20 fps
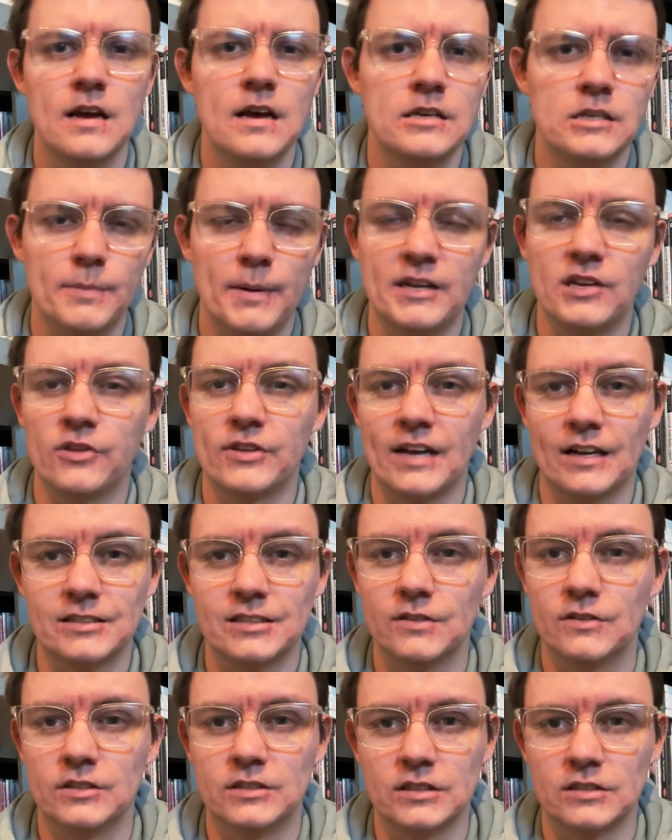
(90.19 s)
depending on the
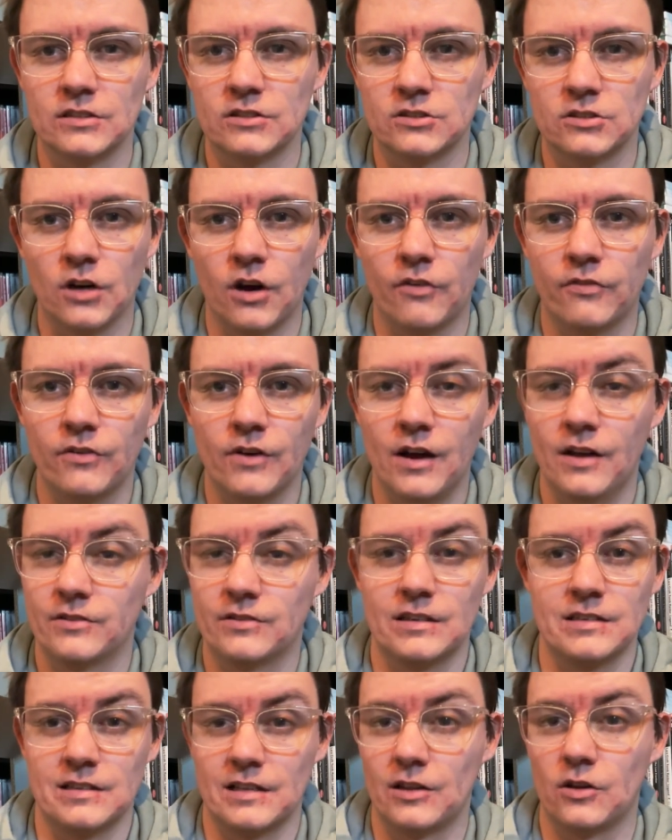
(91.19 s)
activities and stuff, as,
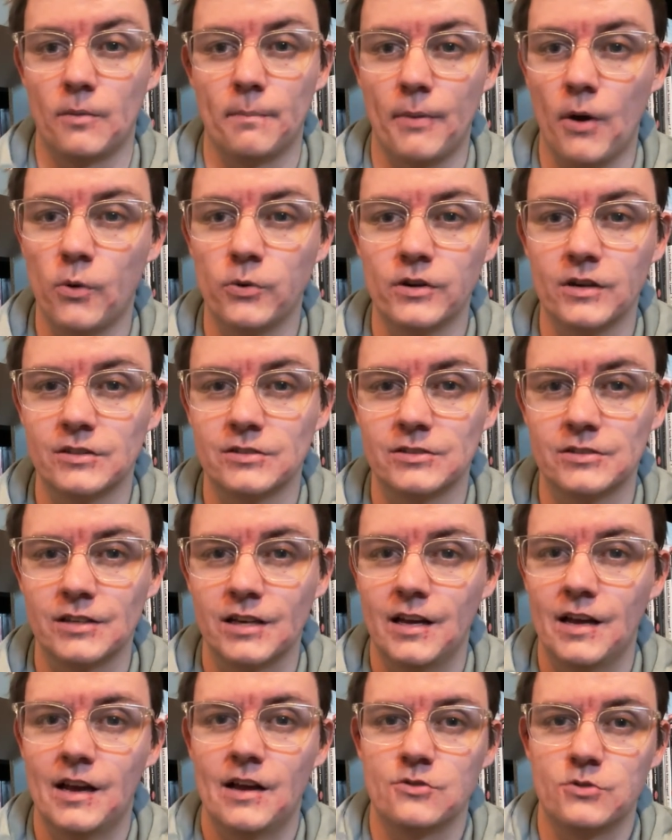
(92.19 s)
as a little bonus.
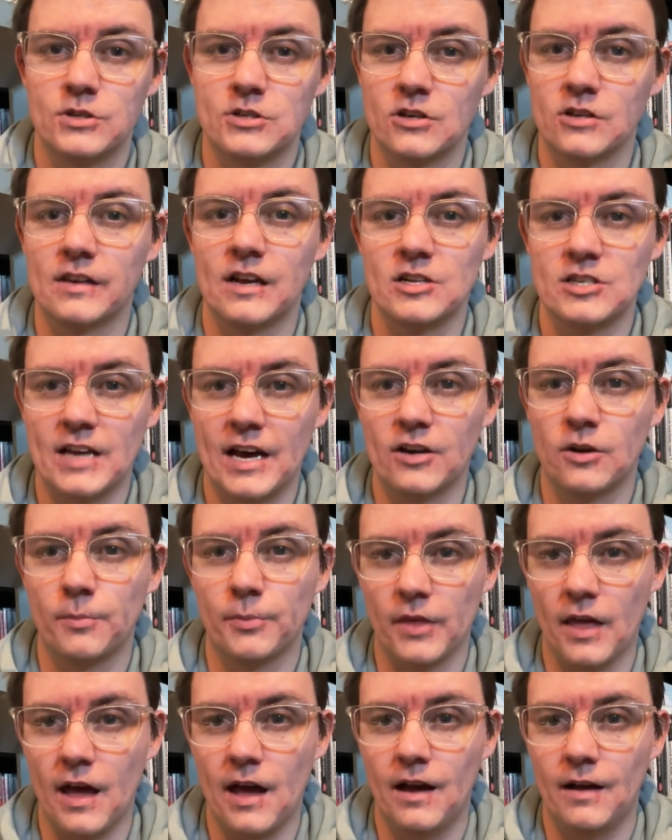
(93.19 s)
So it does actually add up
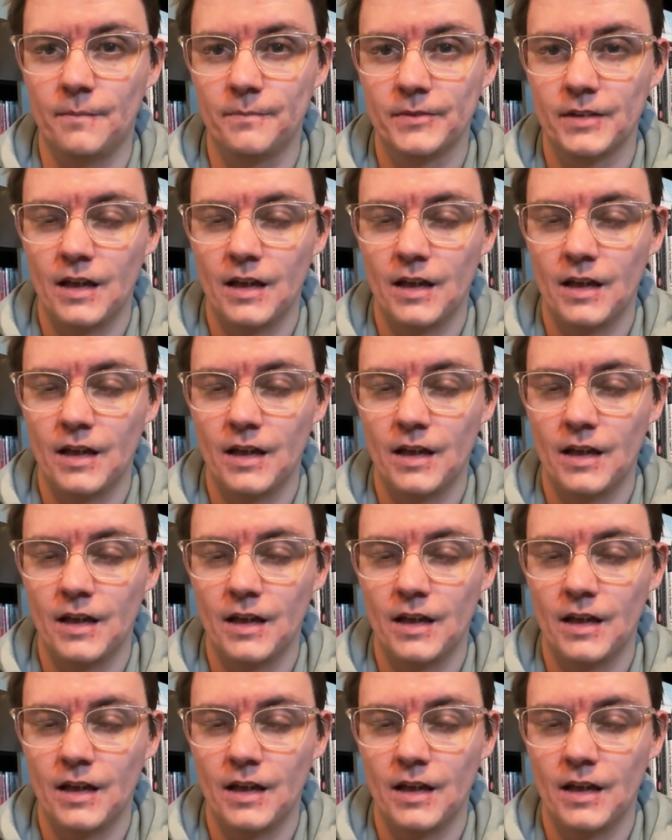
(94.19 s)
there.